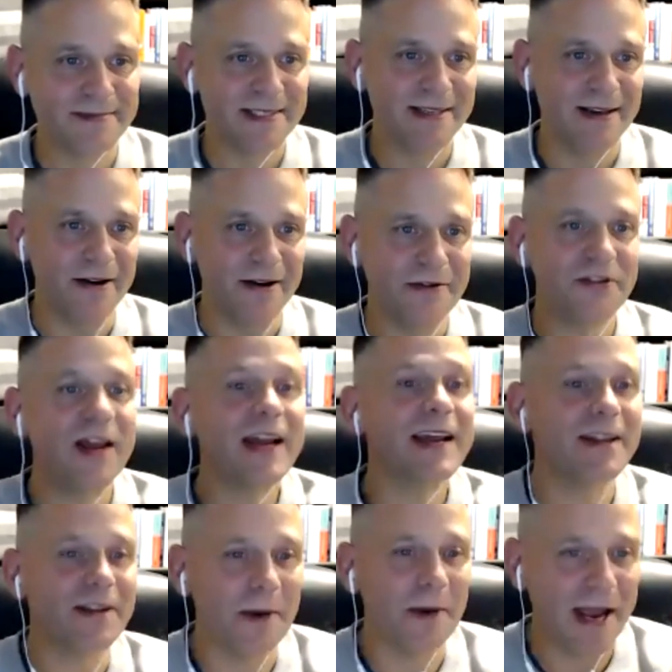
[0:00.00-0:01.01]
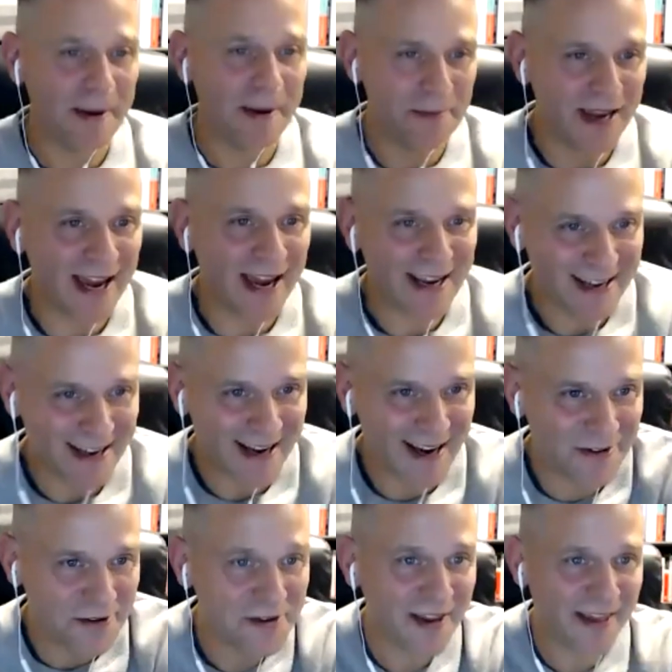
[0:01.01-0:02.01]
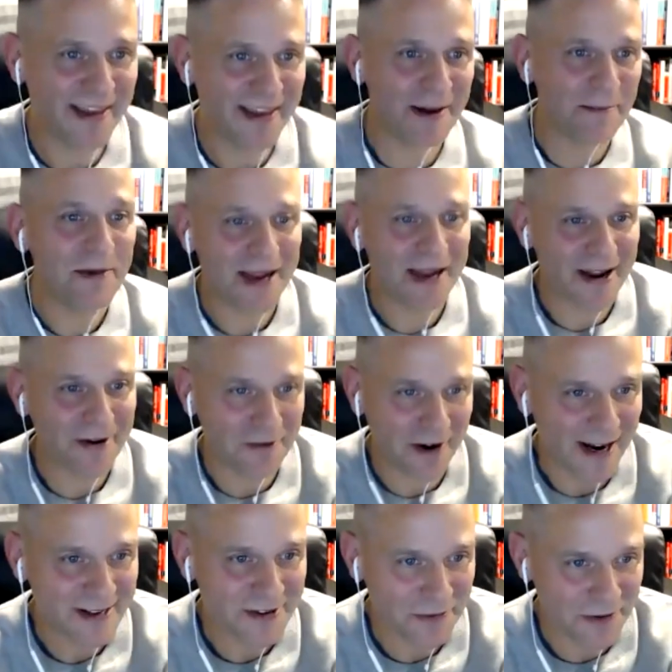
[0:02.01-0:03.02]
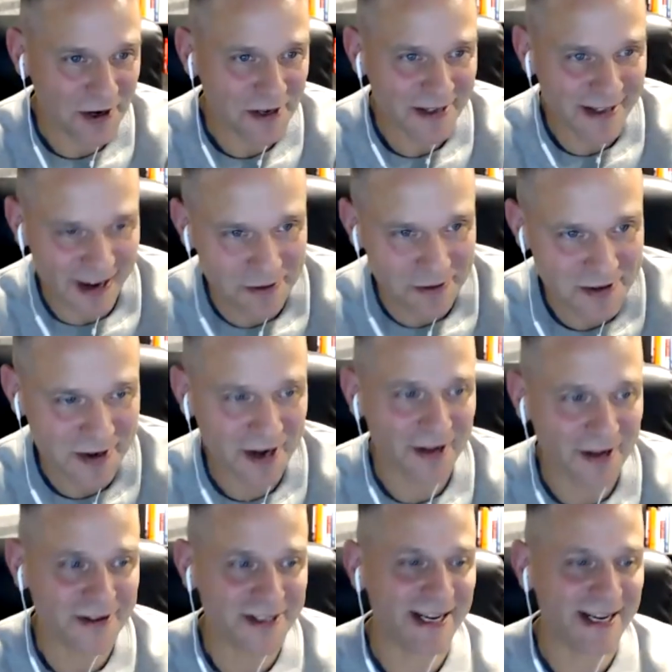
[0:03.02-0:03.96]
So second to my MBA, I would say the MBA ranks first. That was a close